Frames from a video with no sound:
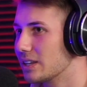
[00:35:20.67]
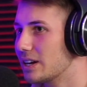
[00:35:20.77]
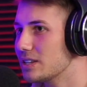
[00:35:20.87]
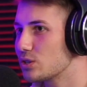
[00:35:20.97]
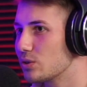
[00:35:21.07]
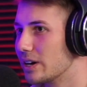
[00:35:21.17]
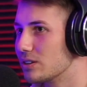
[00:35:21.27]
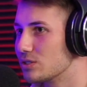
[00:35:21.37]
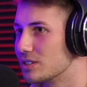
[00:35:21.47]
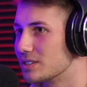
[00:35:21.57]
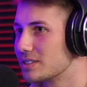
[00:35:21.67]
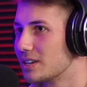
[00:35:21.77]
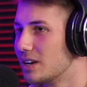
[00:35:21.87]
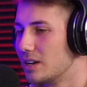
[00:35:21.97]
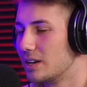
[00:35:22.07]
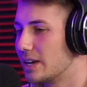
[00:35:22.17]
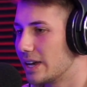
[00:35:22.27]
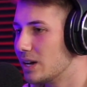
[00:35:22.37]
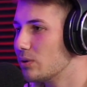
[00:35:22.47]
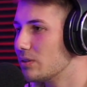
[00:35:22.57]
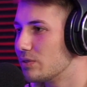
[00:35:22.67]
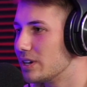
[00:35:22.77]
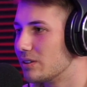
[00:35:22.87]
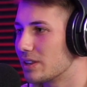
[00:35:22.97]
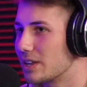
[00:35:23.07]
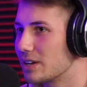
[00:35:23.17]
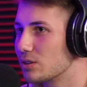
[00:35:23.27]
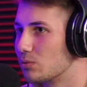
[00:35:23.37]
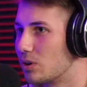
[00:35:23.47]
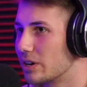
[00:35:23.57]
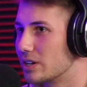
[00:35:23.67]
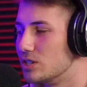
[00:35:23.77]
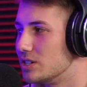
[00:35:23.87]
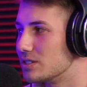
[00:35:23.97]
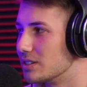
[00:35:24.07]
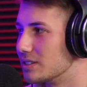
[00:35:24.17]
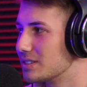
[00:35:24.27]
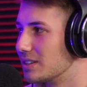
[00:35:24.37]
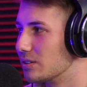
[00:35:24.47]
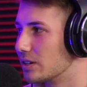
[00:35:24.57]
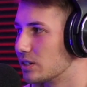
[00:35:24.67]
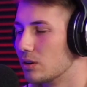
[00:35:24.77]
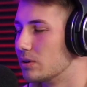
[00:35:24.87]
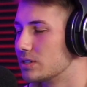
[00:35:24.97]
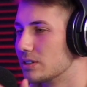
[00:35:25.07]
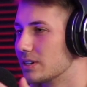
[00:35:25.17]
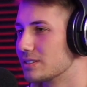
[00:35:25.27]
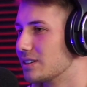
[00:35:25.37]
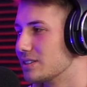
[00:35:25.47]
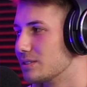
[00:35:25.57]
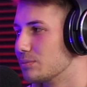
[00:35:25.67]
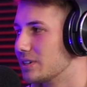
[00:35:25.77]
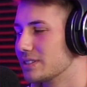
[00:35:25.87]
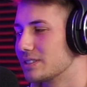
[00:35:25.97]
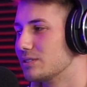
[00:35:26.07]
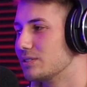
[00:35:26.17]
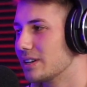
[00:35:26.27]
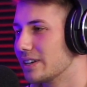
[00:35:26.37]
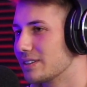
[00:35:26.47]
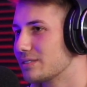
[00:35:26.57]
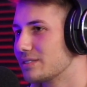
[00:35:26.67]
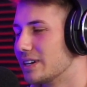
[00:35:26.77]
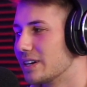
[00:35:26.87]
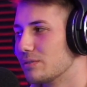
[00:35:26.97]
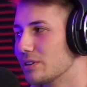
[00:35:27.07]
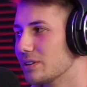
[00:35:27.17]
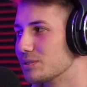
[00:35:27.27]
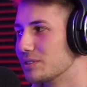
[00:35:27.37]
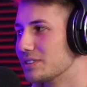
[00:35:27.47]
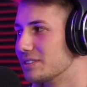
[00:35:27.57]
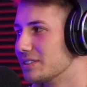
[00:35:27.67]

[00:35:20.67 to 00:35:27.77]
a lot of these creators just hit one video and they think they're walking Jesus and they're like, yo, I want $10,000. And the brand's like, dude, you got like 10K followers. What are you doing?